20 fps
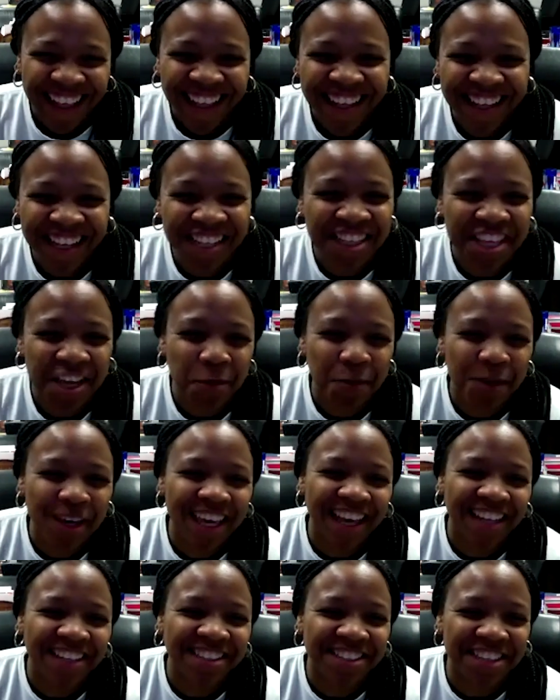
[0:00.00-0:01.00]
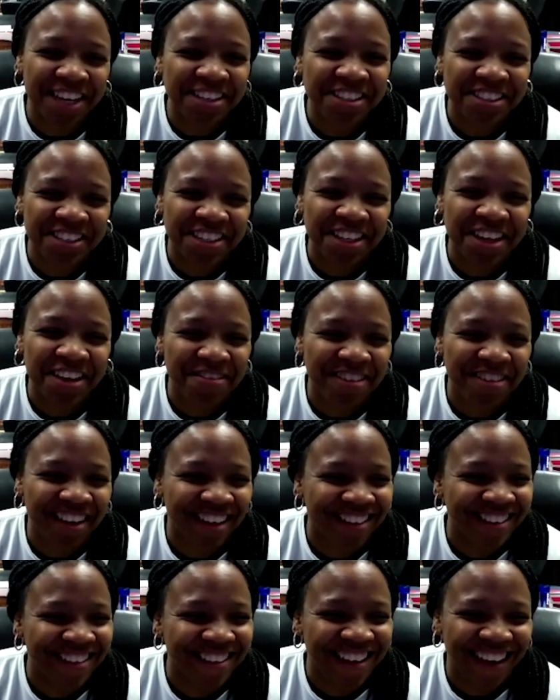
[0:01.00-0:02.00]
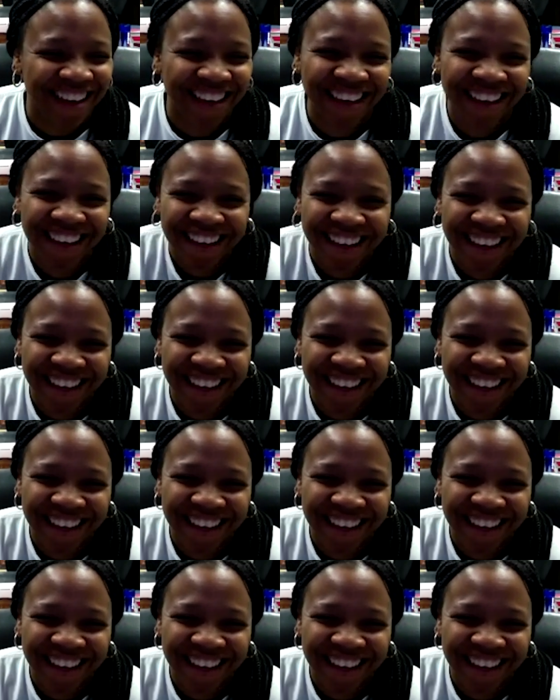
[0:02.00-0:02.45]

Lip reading: Good thing we get tested every other day.